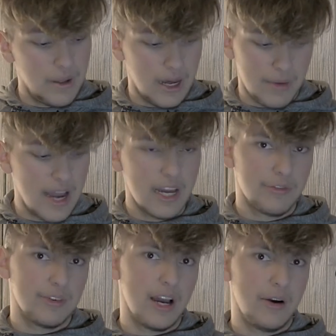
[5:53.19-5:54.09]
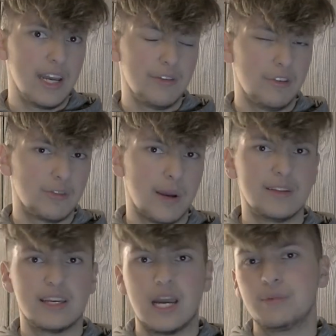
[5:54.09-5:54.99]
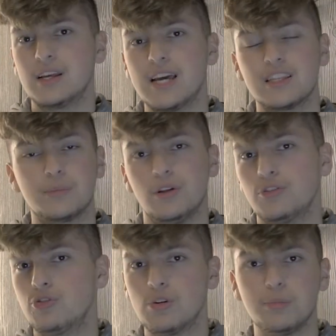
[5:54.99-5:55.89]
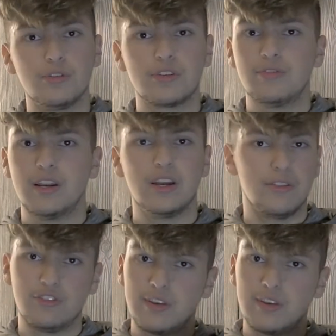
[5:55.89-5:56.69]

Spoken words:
I never expected a camera like that to be able to shoot a music video,